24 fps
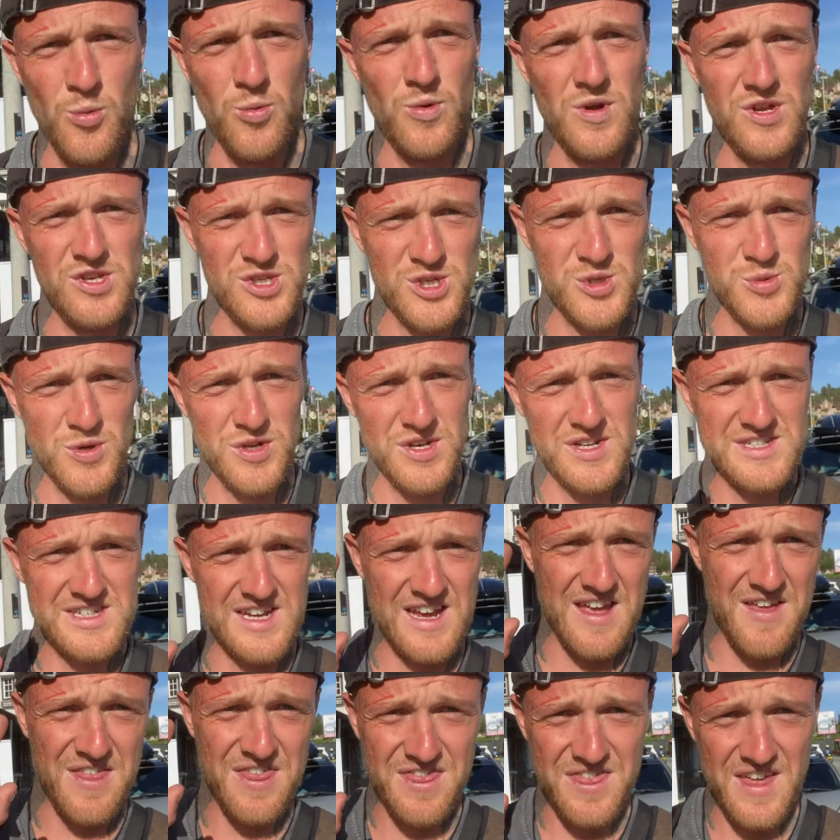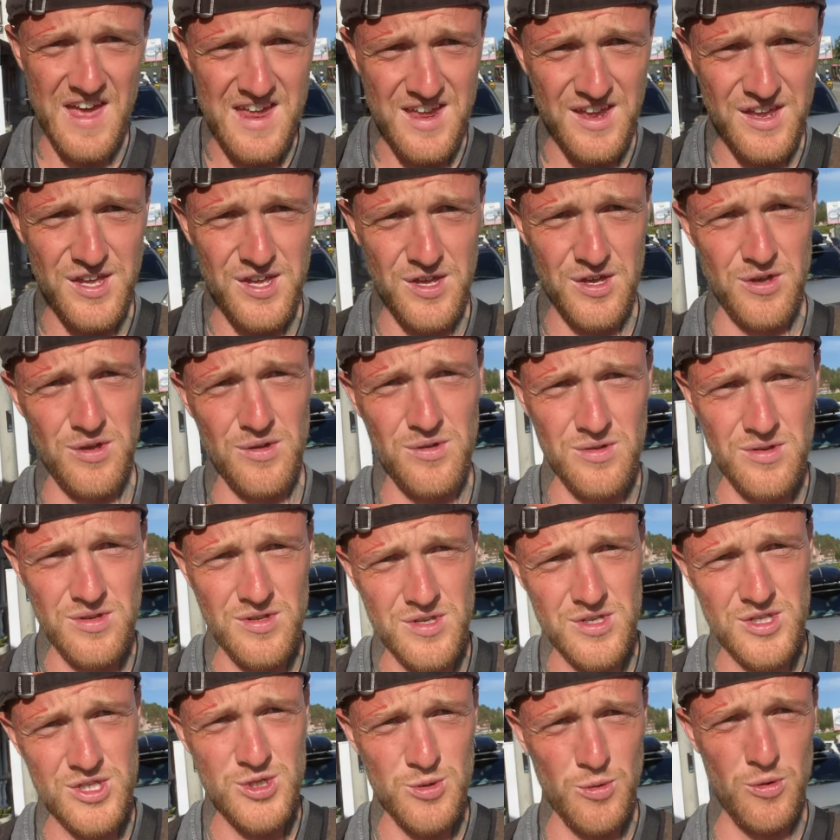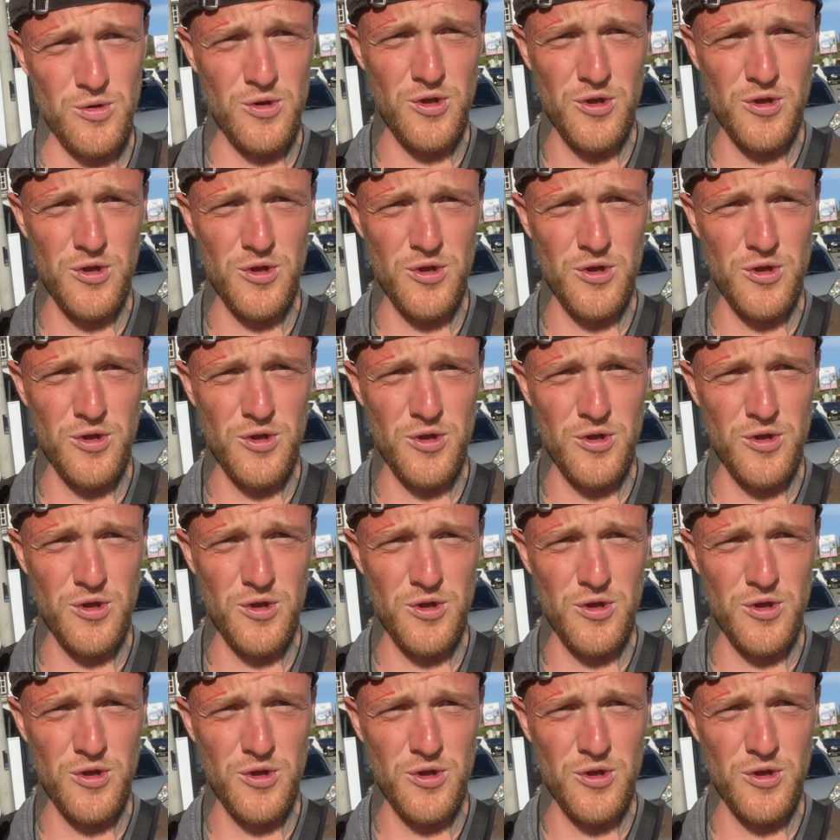We just wanna say thank you to all